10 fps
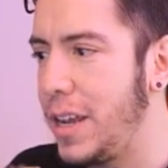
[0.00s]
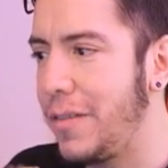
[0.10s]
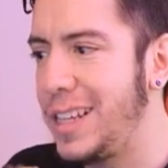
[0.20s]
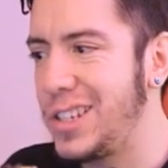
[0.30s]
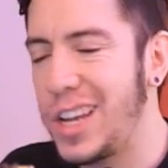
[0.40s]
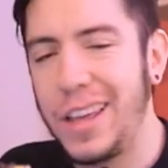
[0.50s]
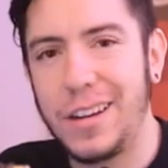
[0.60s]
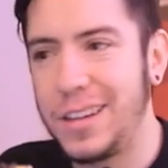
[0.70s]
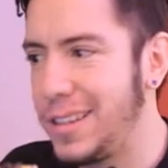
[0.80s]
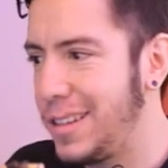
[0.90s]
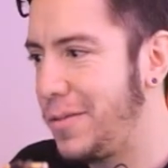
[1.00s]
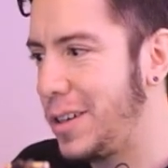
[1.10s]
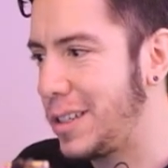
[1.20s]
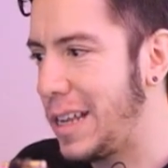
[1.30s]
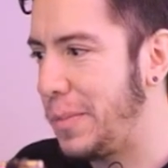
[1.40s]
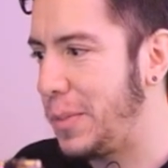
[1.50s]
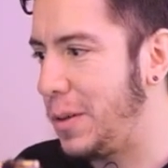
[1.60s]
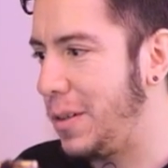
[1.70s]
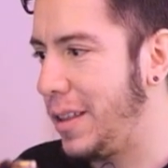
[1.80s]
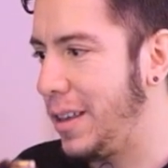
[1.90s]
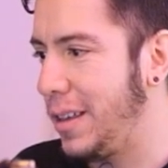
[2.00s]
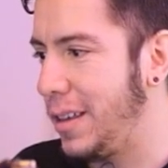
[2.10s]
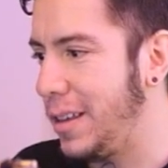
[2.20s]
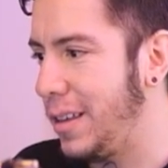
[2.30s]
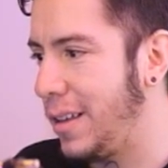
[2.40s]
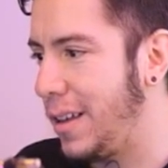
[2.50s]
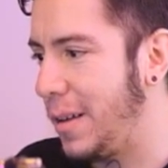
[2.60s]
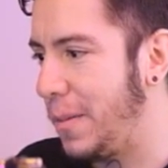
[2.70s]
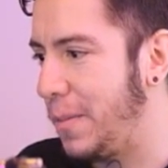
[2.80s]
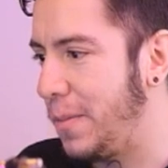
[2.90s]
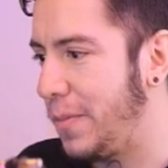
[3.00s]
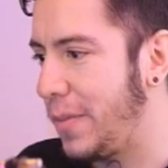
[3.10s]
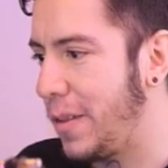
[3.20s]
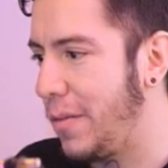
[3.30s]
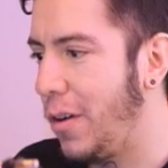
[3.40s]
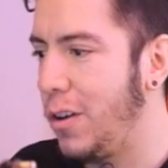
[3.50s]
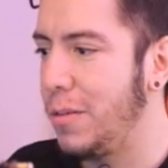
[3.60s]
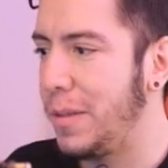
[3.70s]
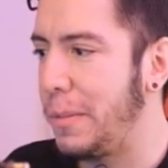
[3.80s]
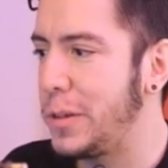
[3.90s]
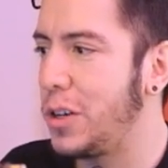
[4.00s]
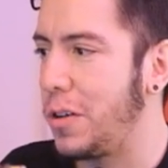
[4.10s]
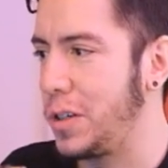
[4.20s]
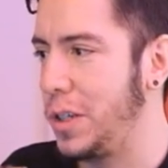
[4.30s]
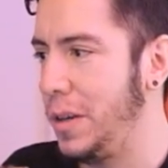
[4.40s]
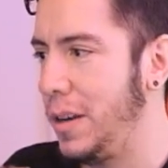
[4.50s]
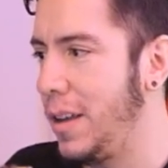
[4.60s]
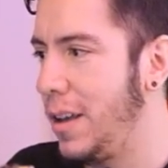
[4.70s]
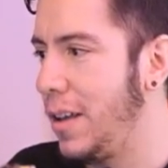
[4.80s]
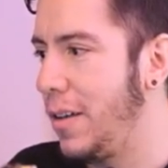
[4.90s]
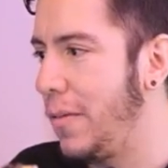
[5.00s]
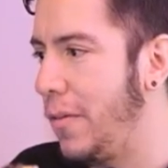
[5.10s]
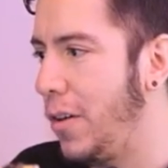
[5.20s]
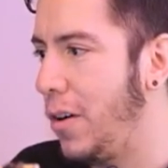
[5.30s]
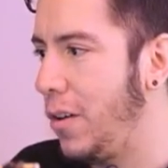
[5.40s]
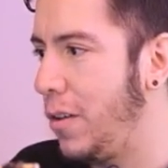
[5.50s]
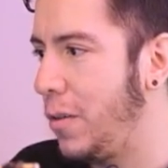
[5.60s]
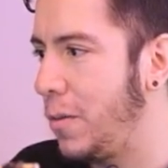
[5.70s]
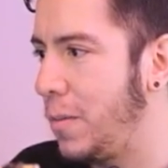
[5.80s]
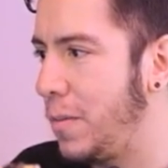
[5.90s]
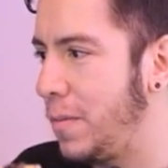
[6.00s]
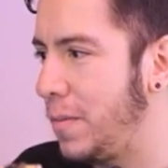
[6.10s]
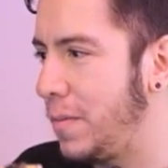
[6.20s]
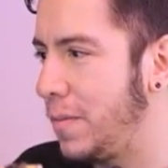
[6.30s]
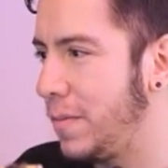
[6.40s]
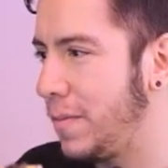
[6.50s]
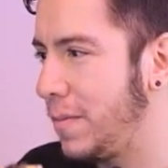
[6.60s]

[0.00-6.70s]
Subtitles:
many of these shaders, for example, the volume absorption, volume